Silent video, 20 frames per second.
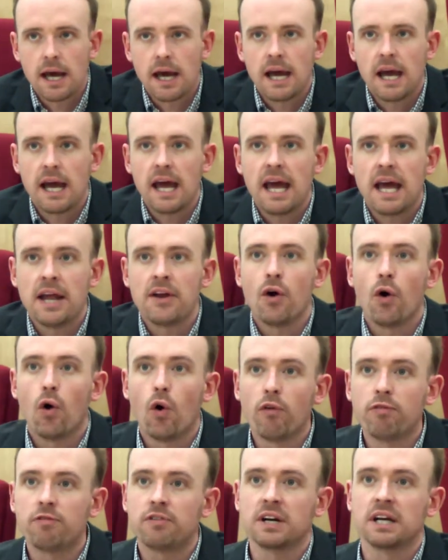uh, in
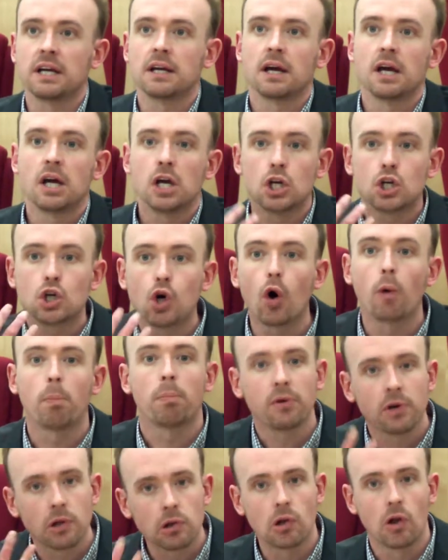offering
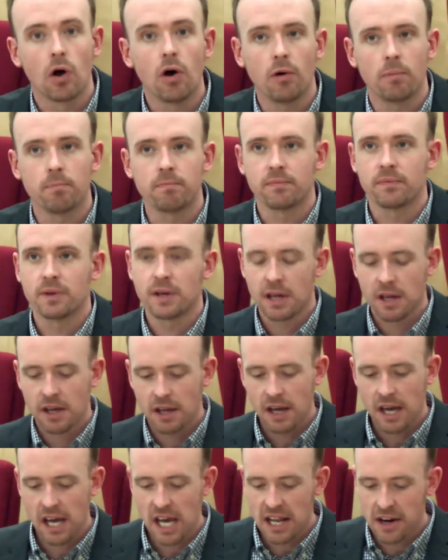corporate law.
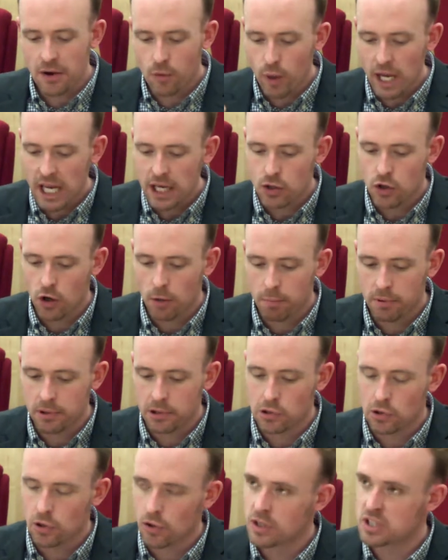In a way,
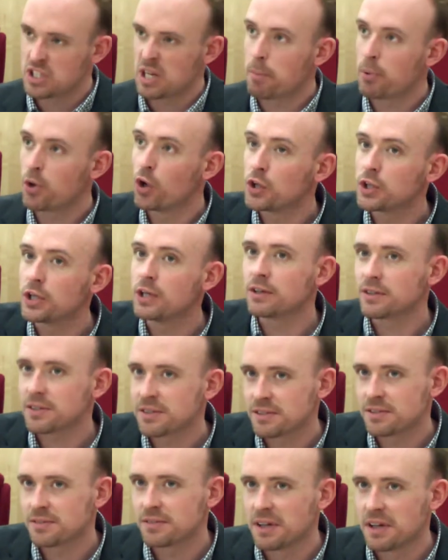corporate law is a
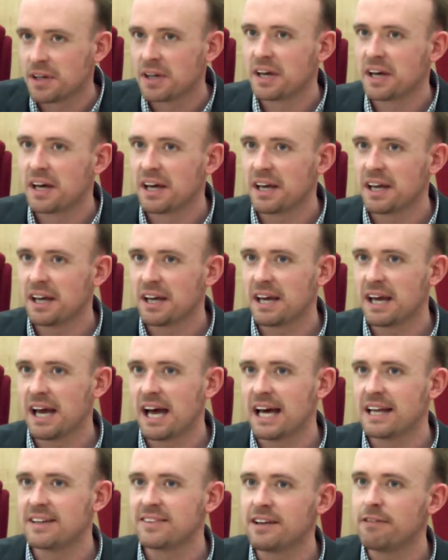product, uh,
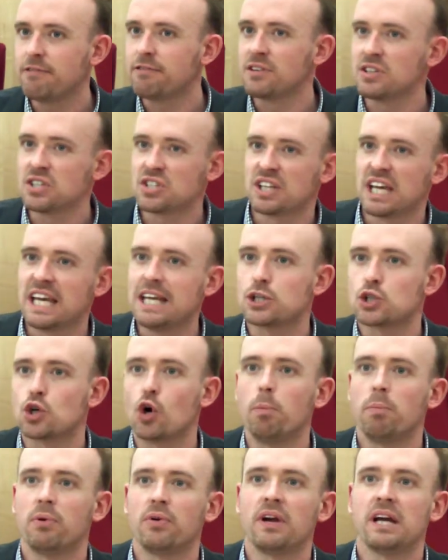and different states
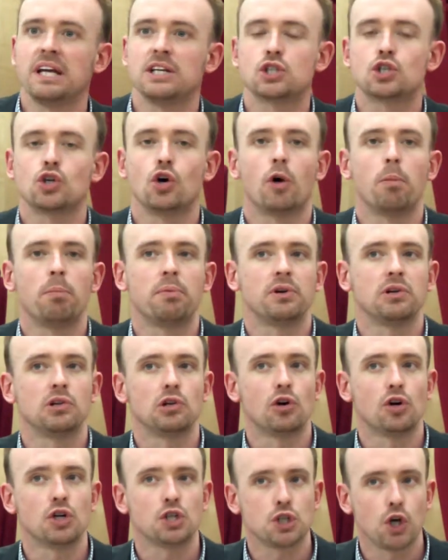operate as
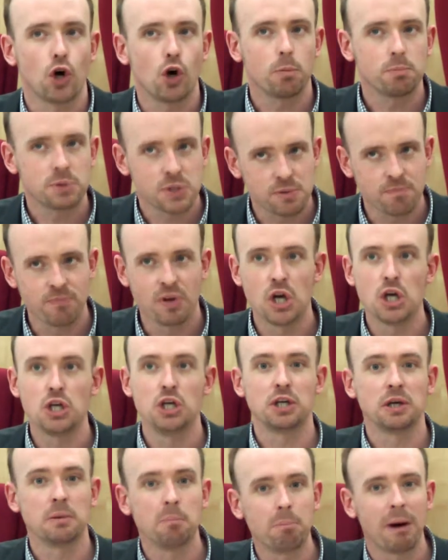corporate law shops.
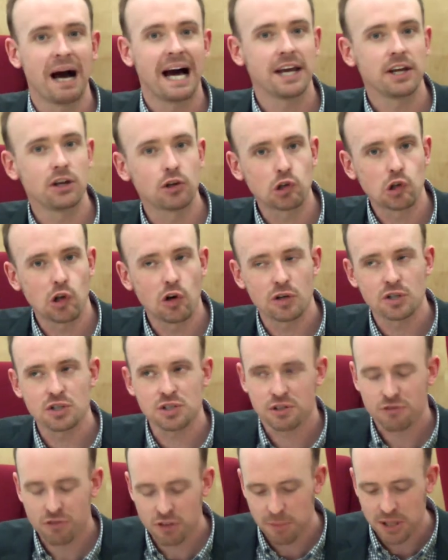You can buy your
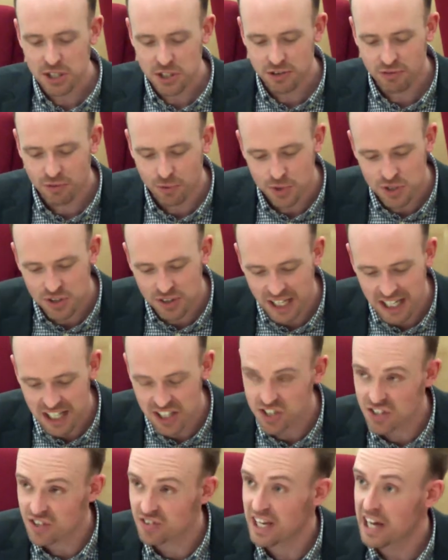laws from each of those
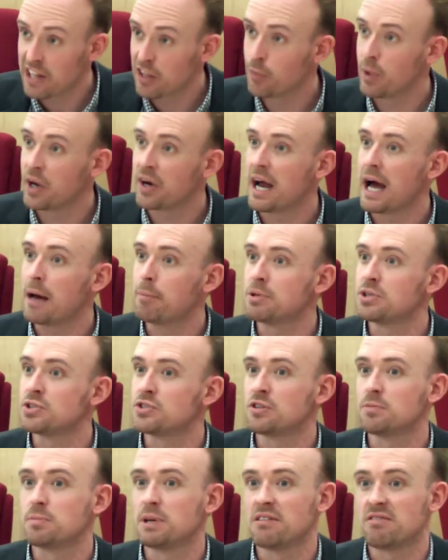states, and Delaware
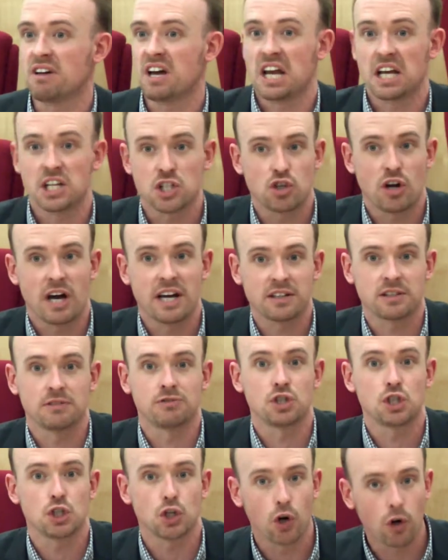happens to be a very
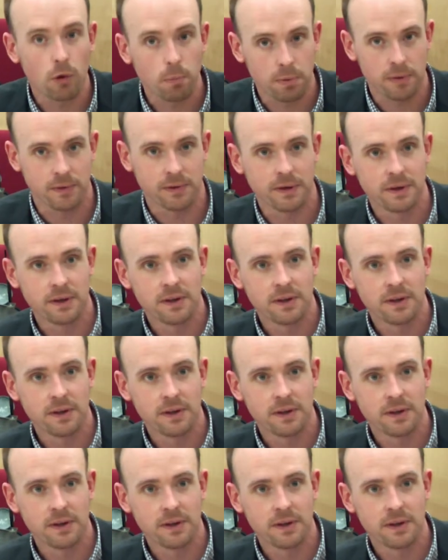attractive shop